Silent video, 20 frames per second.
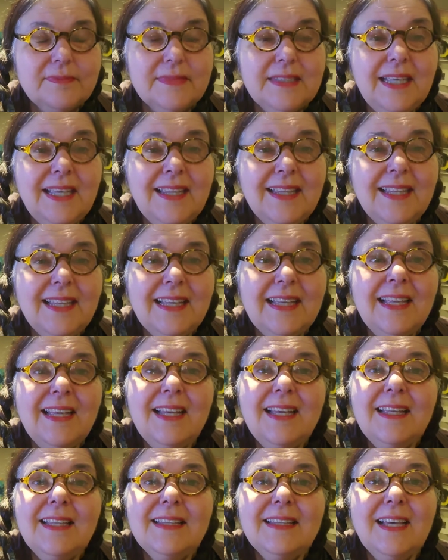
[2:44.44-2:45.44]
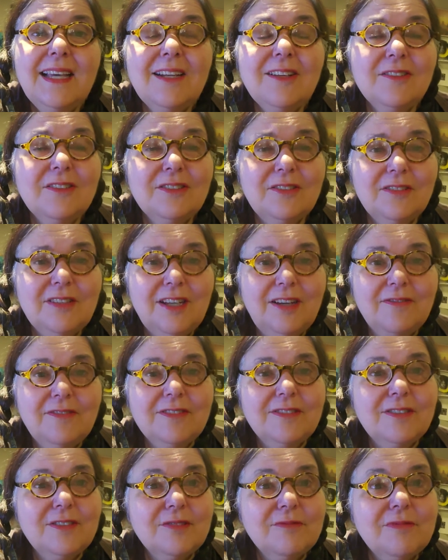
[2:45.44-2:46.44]
And that also
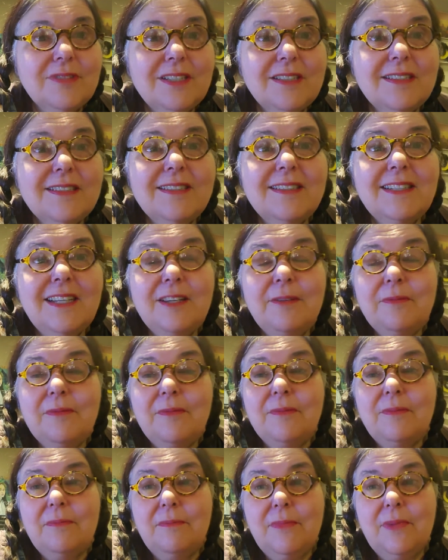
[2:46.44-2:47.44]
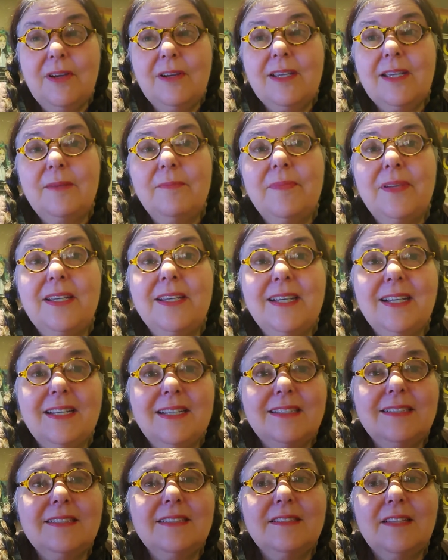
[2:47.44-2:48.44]
governs the real estate market,
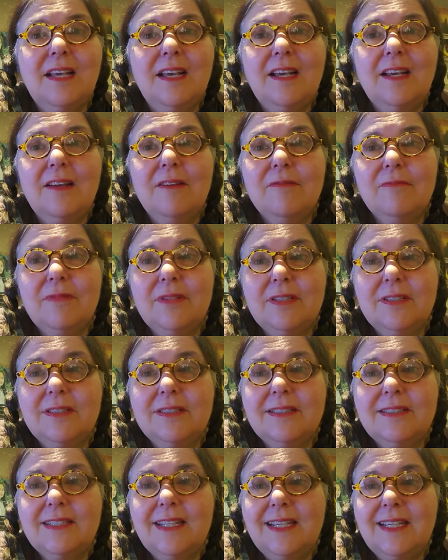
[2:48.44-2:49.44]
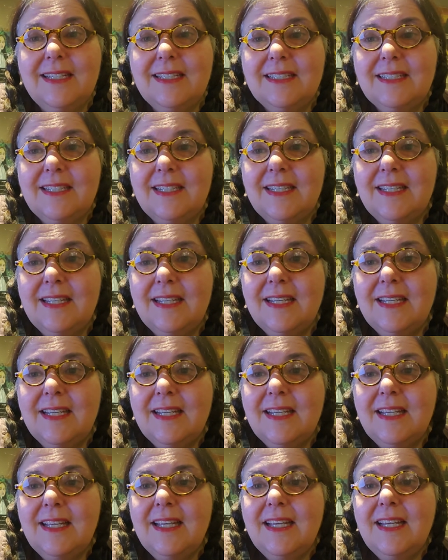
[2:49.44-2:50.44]
because real estate...
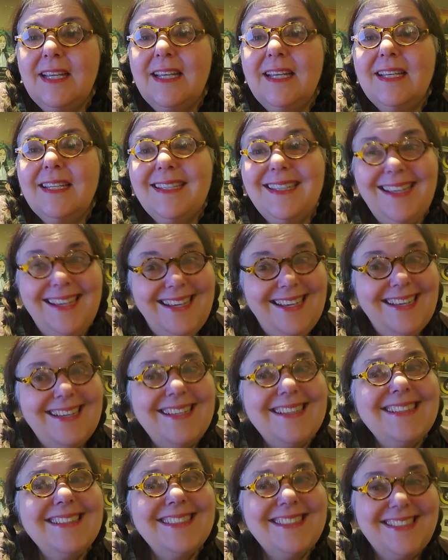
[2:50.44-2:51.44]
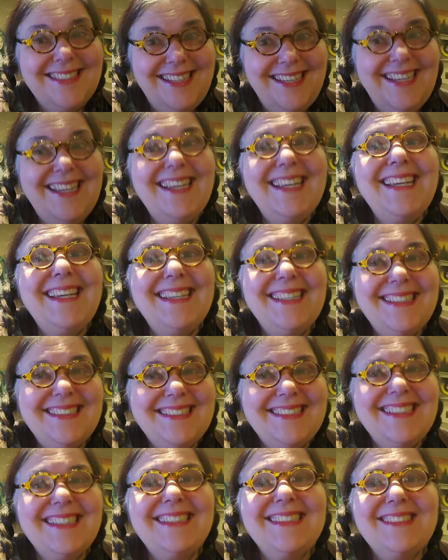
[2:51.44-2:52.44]
Yeah, Shay
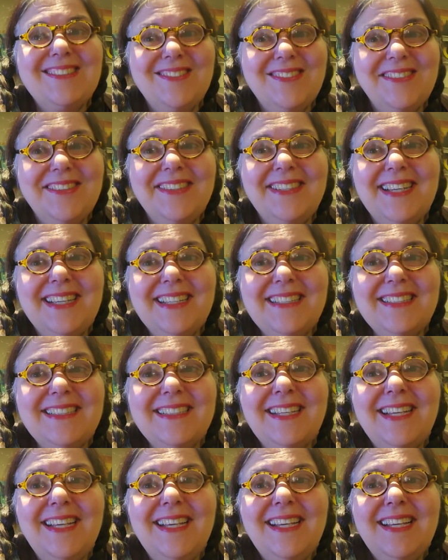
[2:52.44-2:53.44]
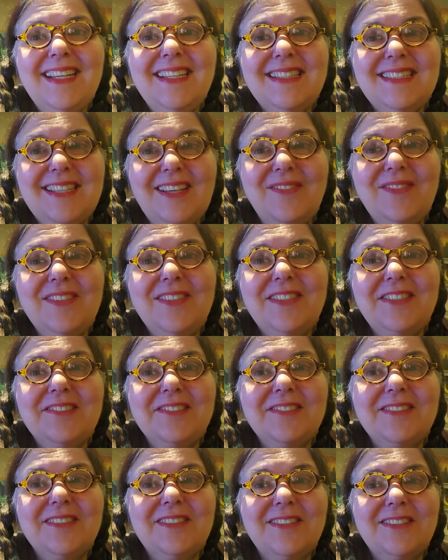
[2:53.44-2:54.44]
says for the next 7
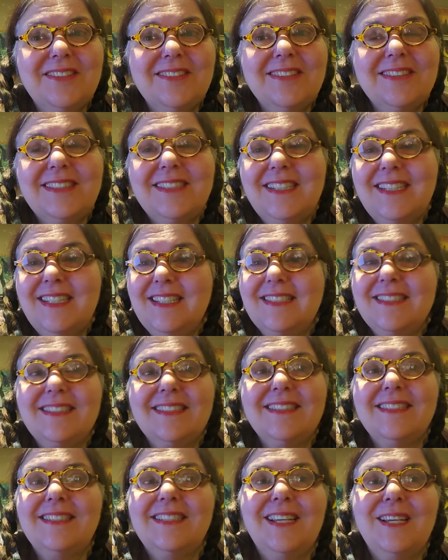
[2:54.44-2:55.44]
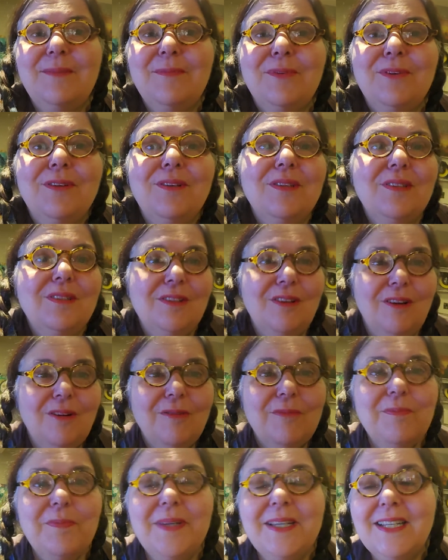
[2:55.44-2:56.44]
years, the currency isn't stable.
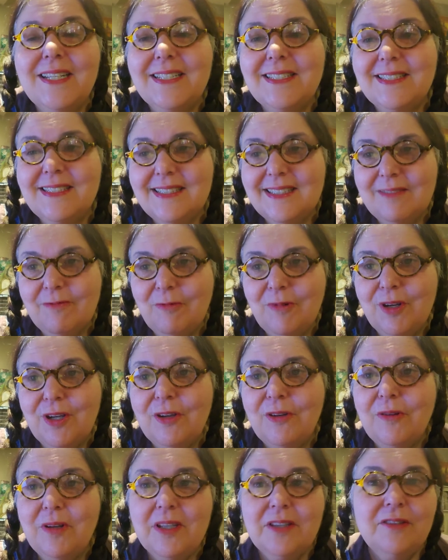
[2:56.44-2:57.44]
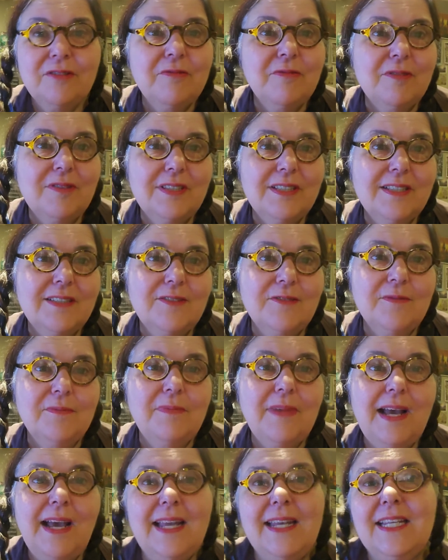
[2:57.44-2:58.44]
No, because we're going through this
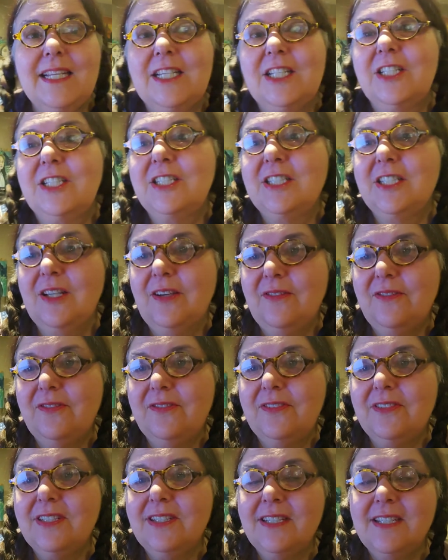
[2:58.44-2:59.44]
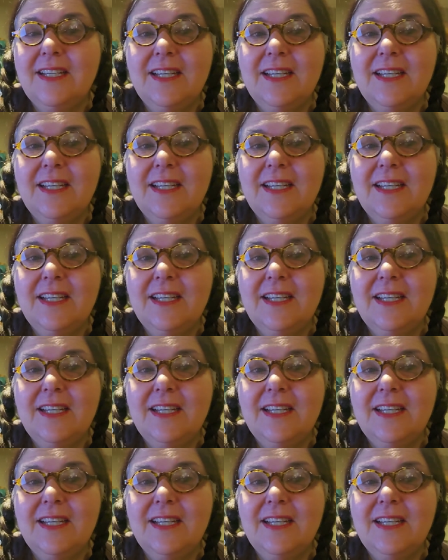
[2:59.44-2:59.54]
dramatic shift